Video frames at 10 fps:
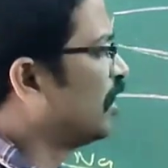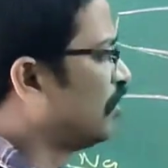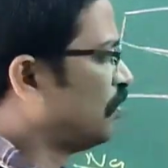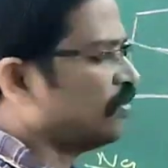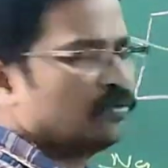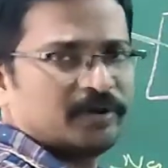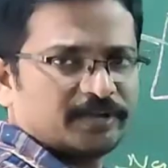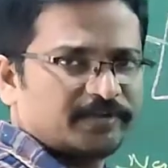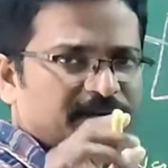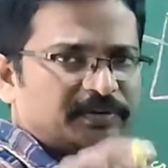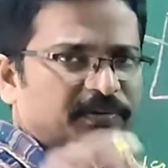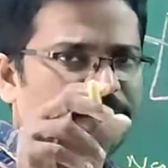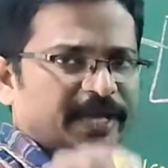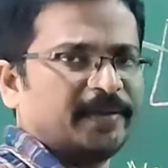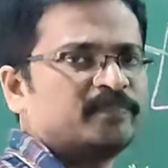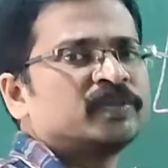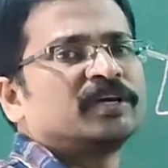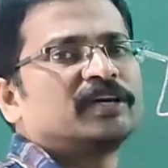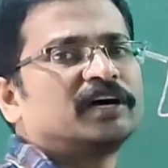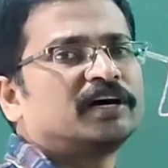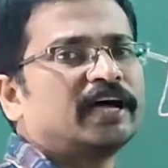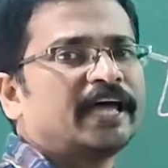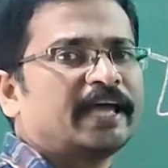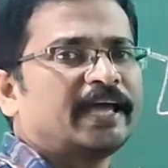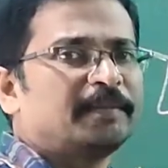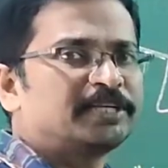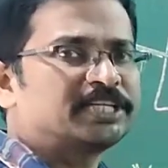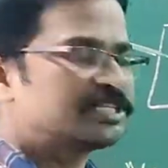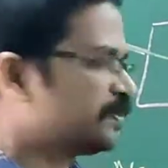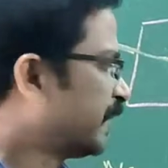now, even today, emission